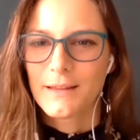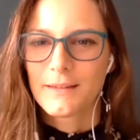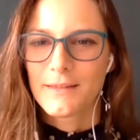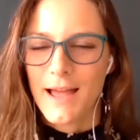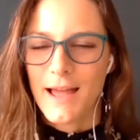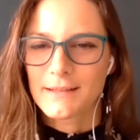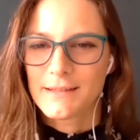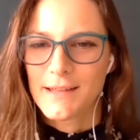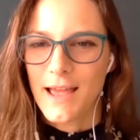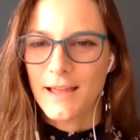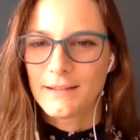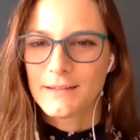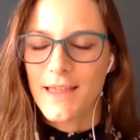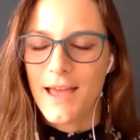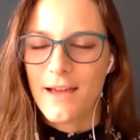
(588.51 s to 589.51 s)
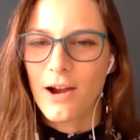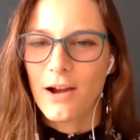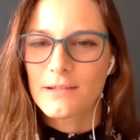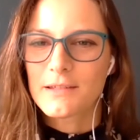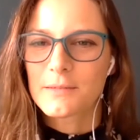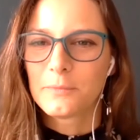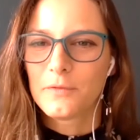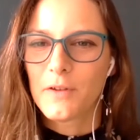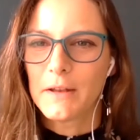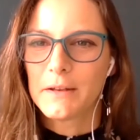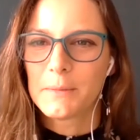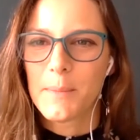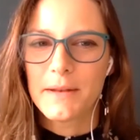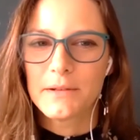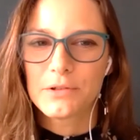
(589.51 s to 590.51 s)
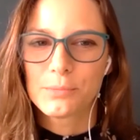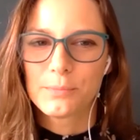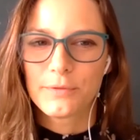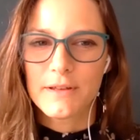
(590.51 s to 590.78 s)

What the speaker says: that said, there are some fundamental